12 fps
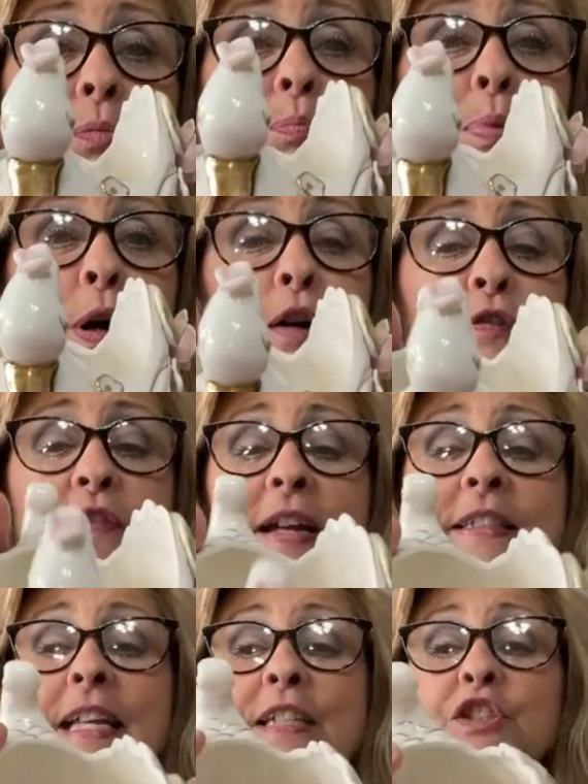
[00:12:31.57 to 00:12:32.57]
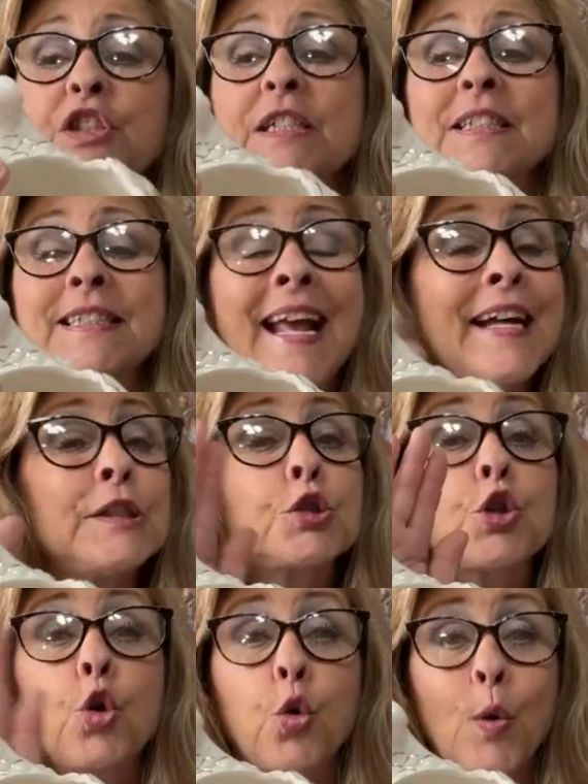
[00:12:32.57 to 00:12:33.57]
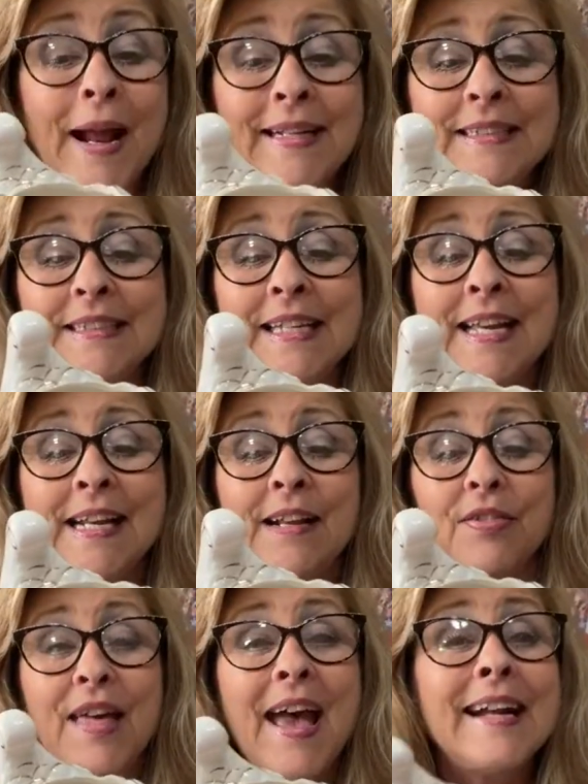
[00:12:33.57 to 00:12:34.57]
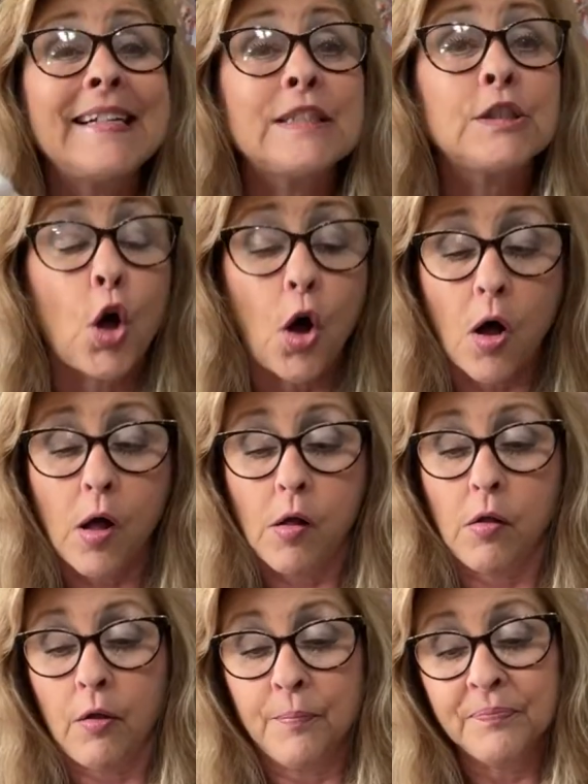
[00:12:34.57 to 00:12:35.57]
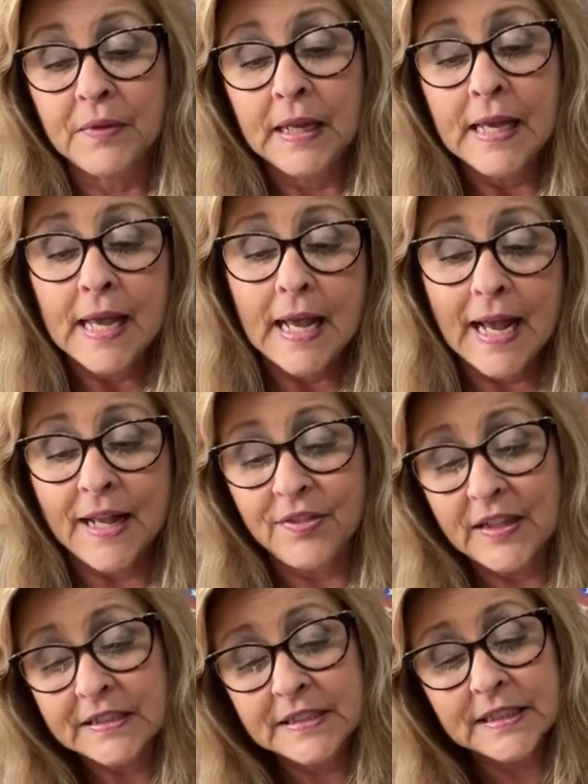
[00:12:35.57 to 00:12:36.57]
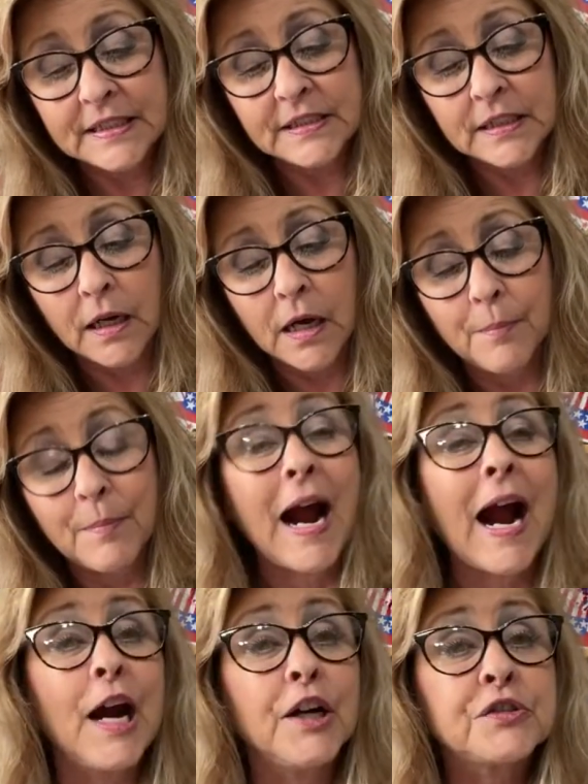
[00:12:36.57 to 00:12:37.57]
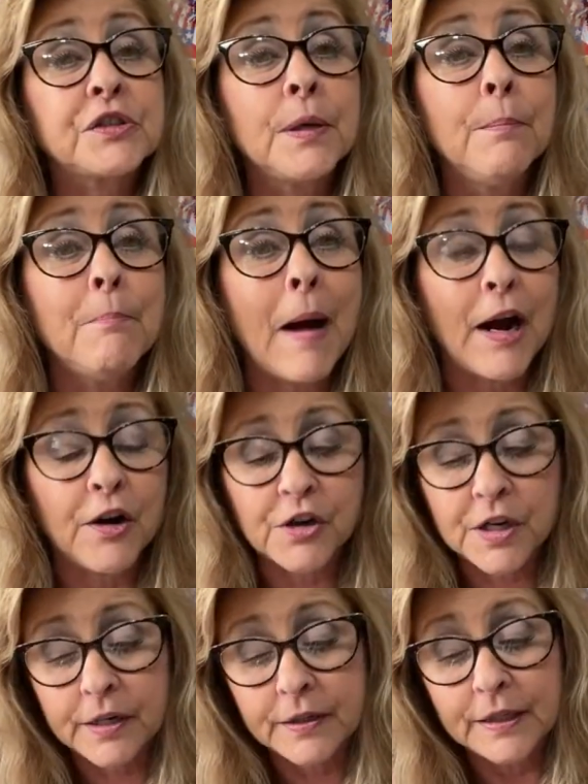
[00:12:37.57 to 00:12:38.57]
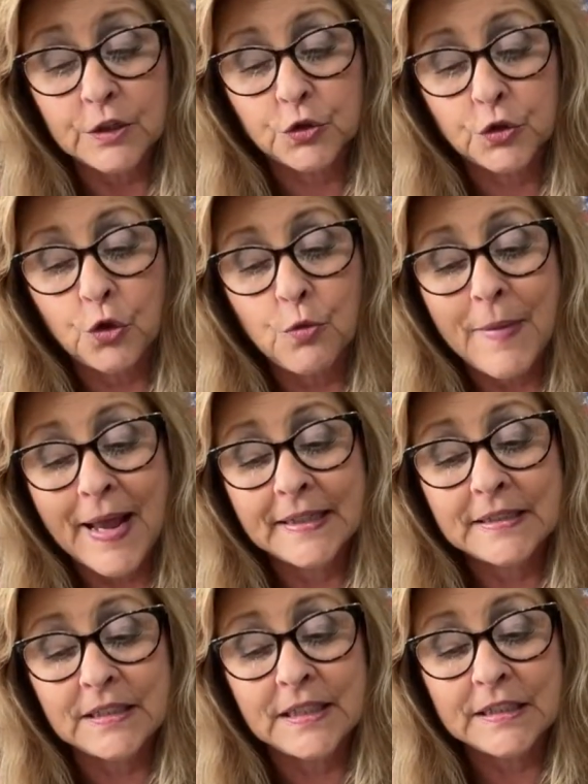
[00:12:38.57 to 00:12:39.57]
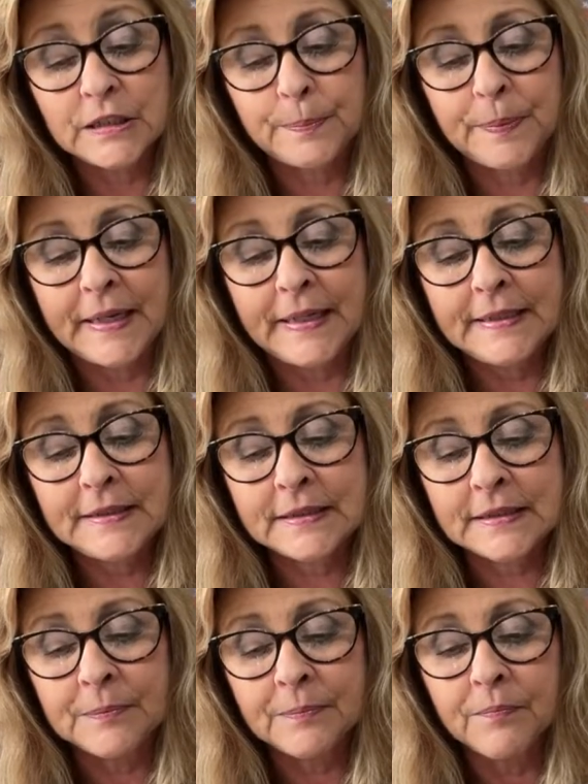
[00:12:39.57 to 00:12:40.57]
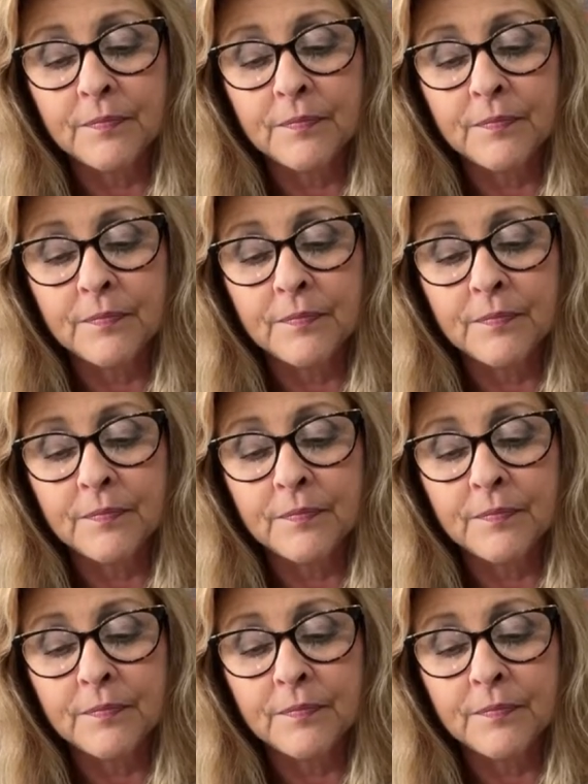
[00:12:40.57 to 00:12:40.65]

Perfect. It just has crazing. That is all. And this is um, Artmark is who makes this piece.